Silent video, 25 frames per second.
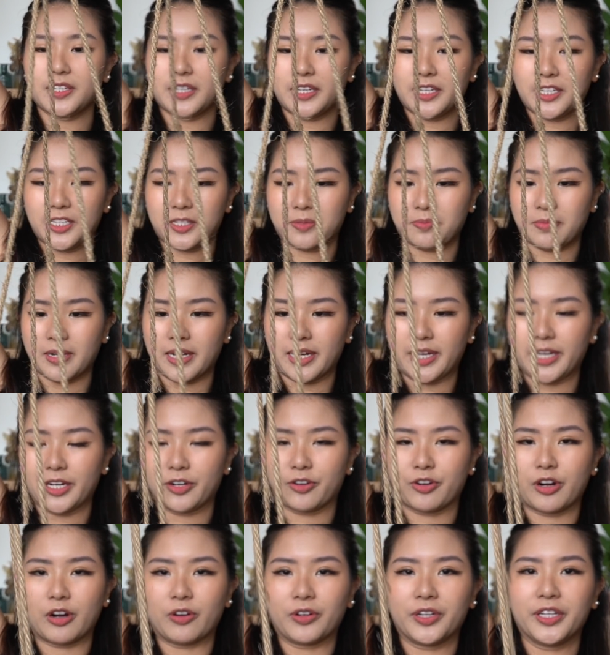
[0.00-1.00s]
is my
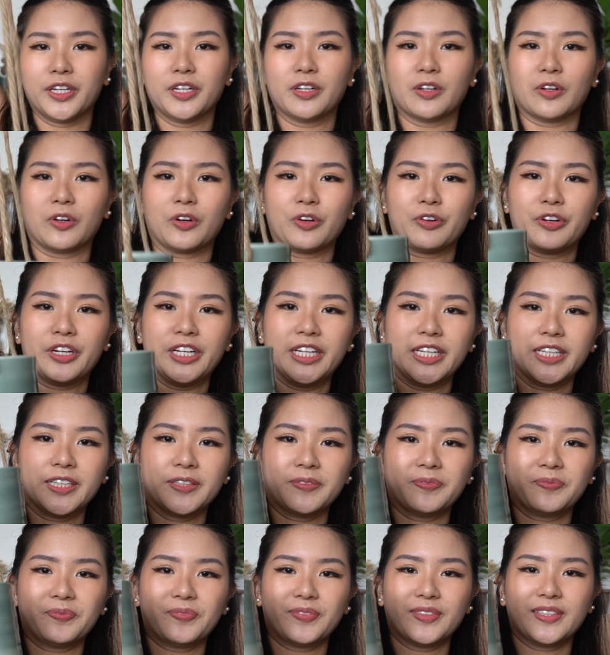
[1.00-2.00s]
crowning glory.
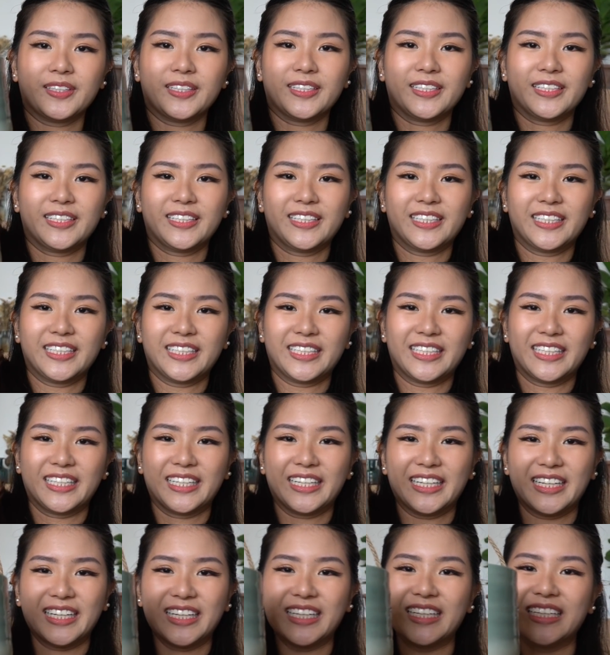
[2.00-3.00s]

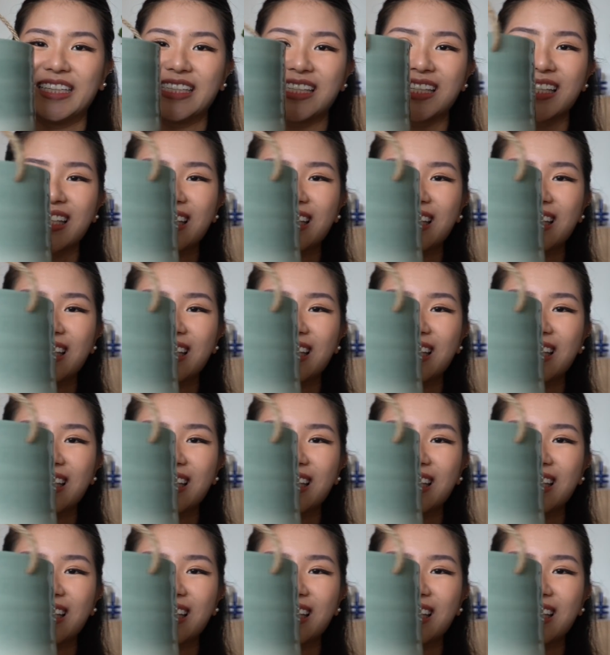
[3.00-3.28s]
Isn't